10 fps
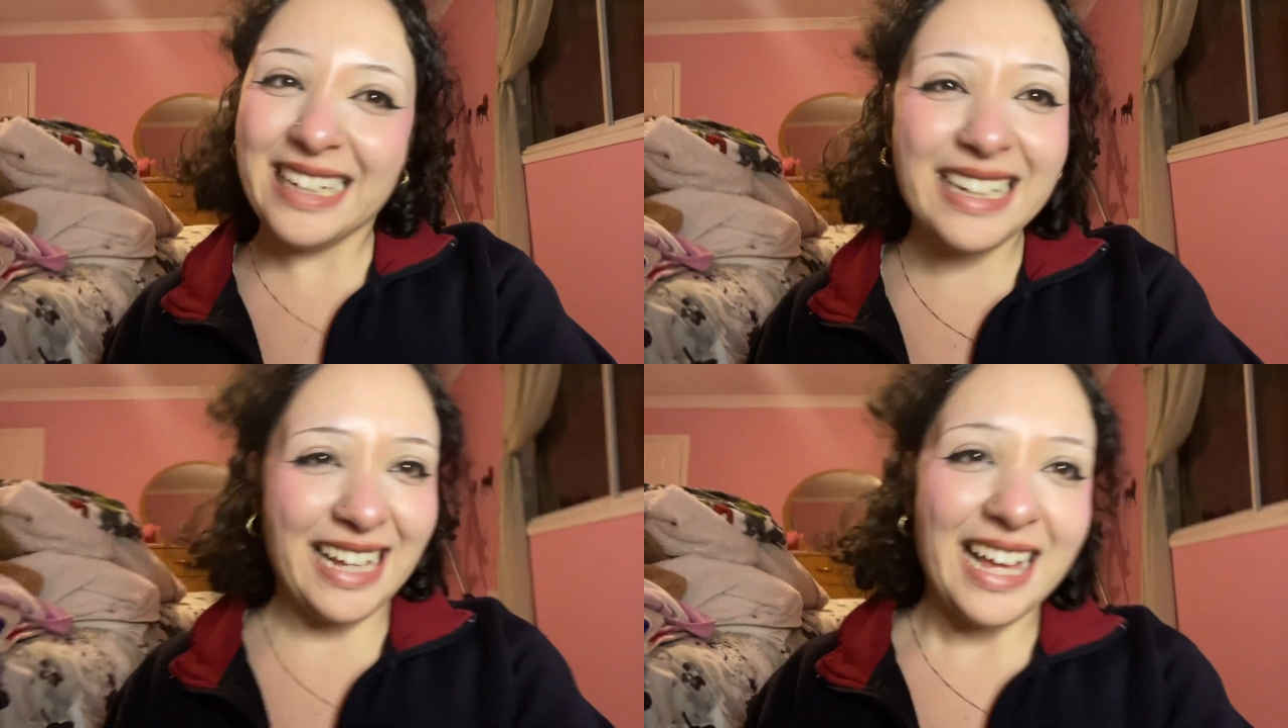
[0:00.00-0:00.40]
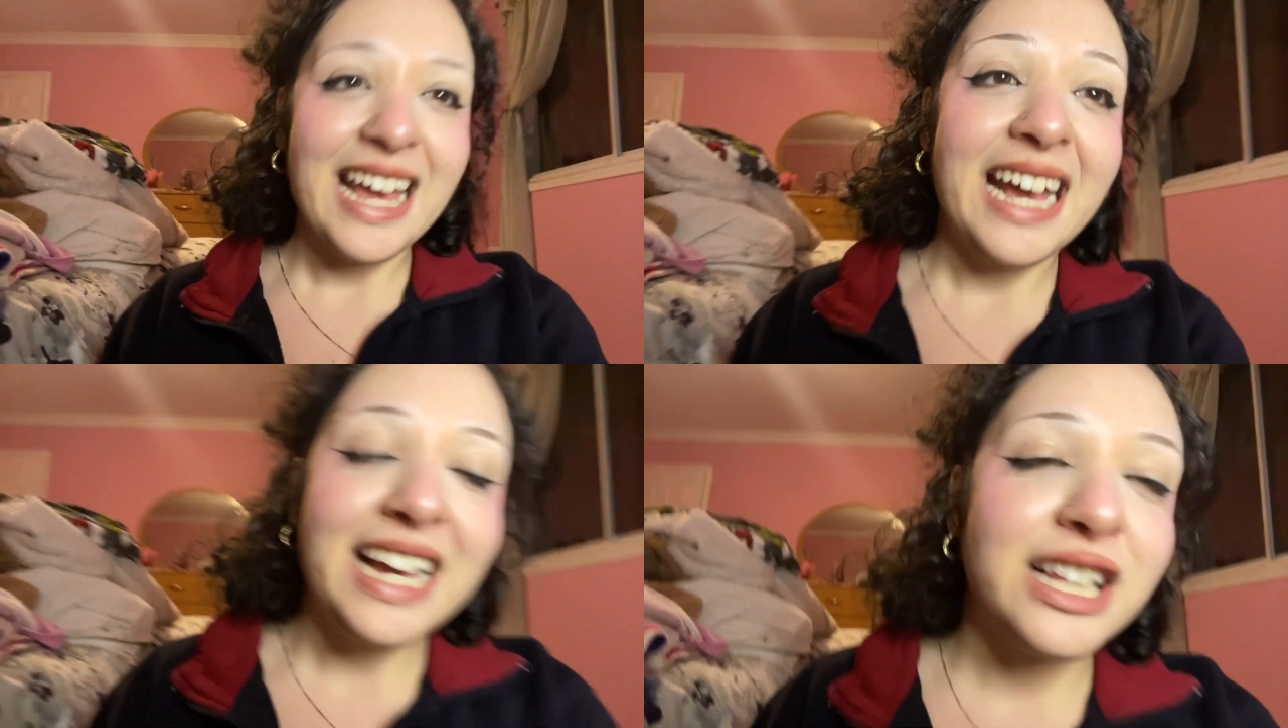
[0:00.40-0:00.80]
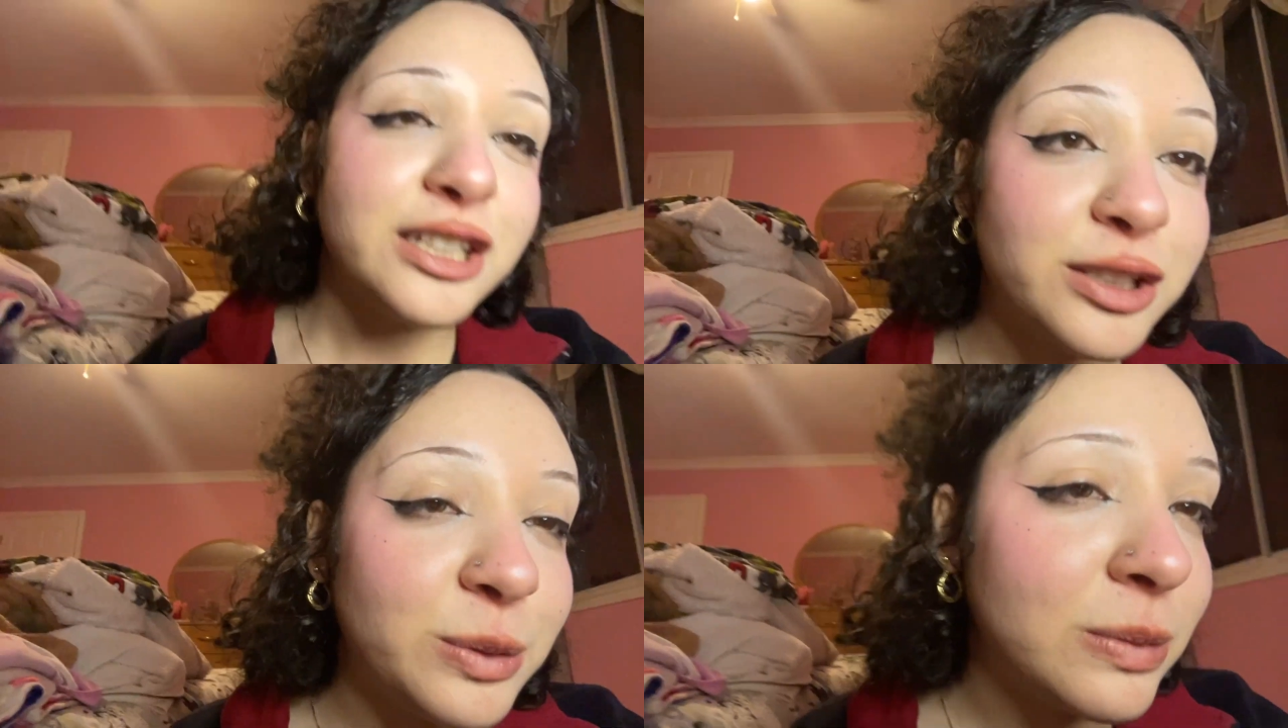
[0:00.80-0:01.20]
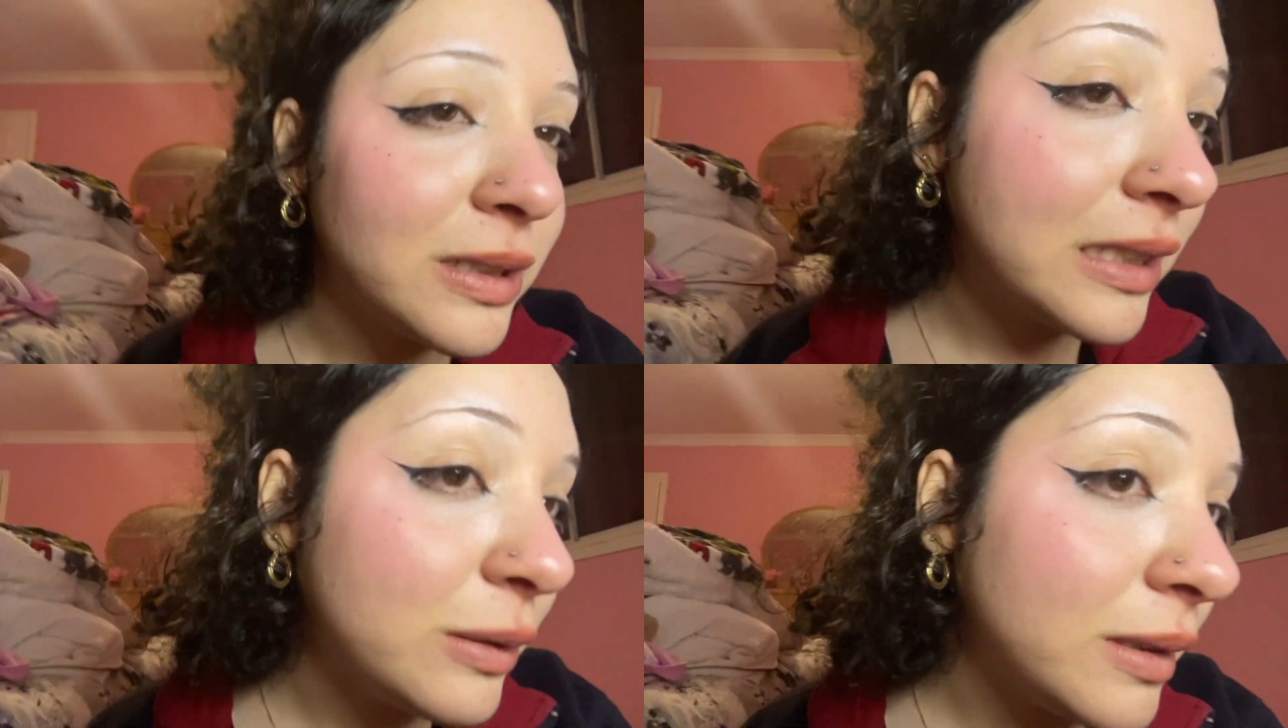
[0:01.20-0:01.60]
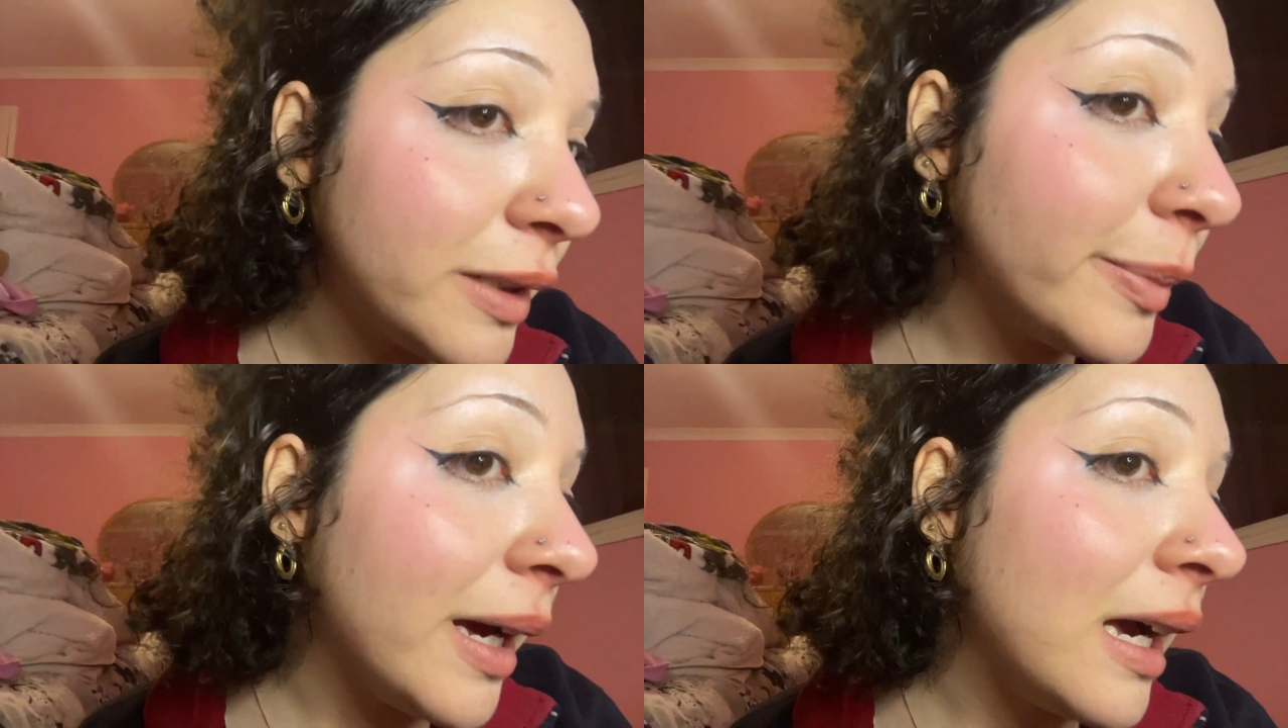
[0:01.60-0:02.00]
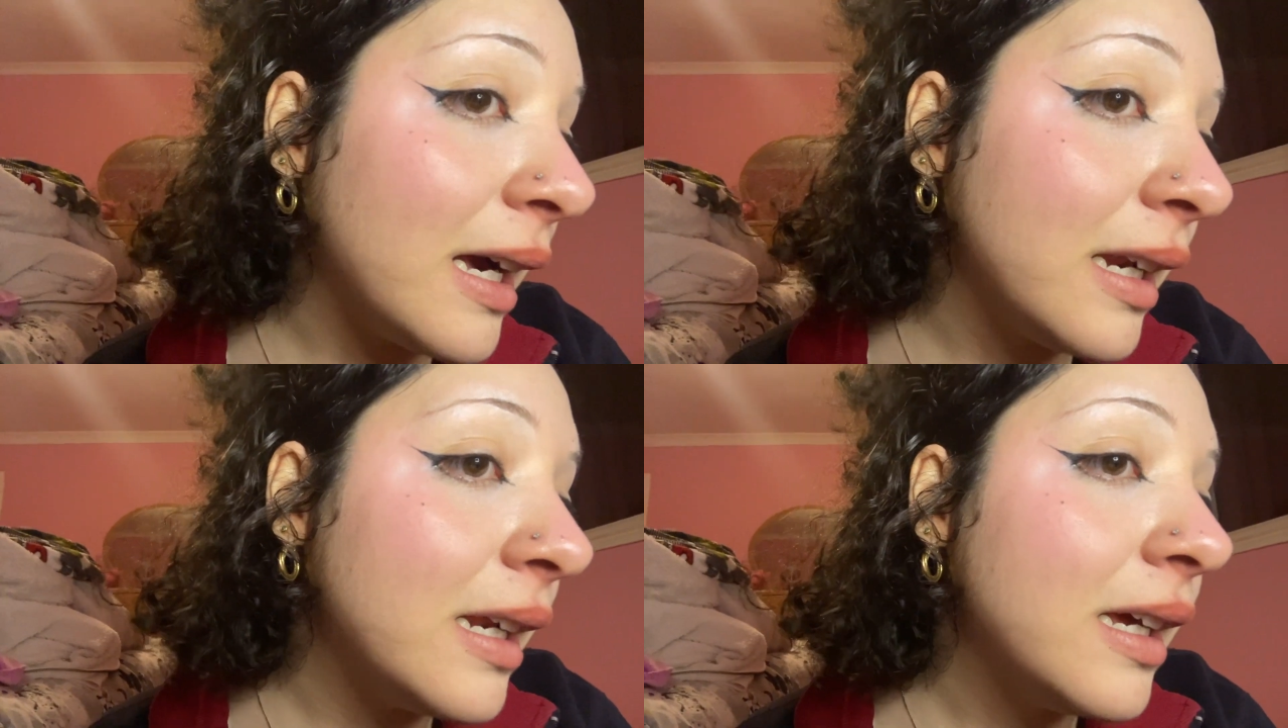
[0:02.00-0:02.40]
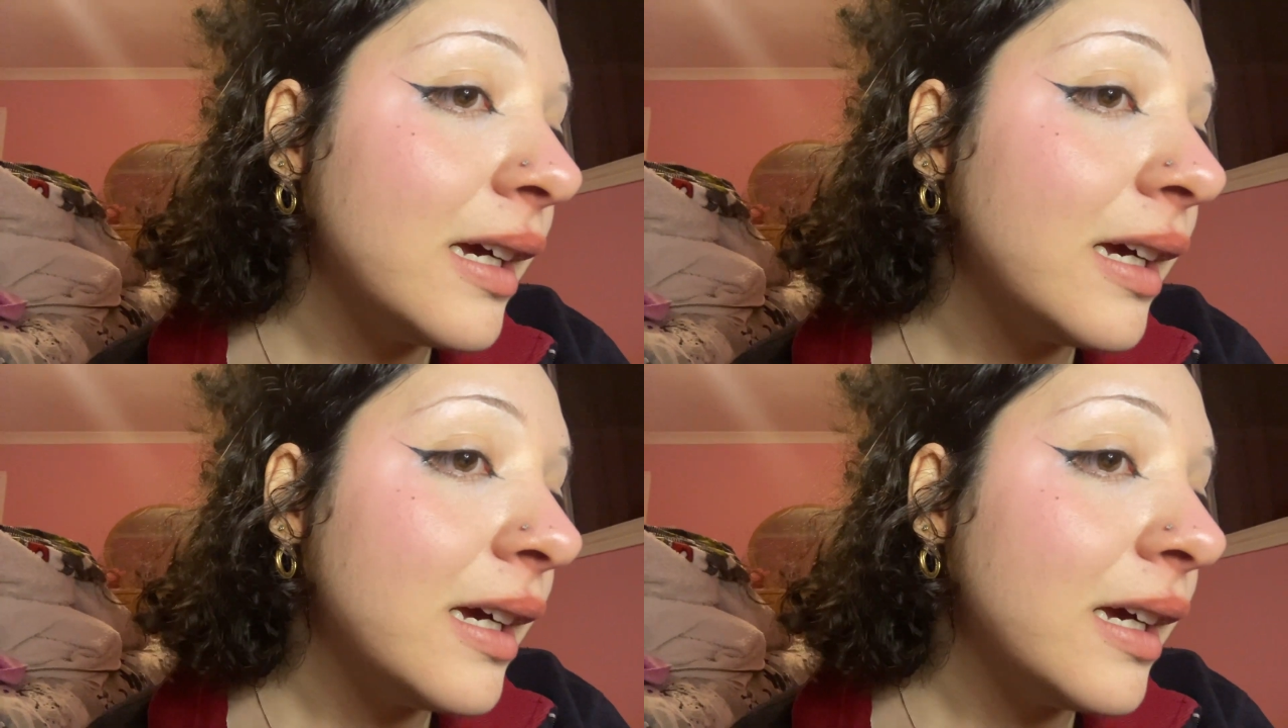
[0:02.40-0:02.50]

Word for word: it looks really, really bad.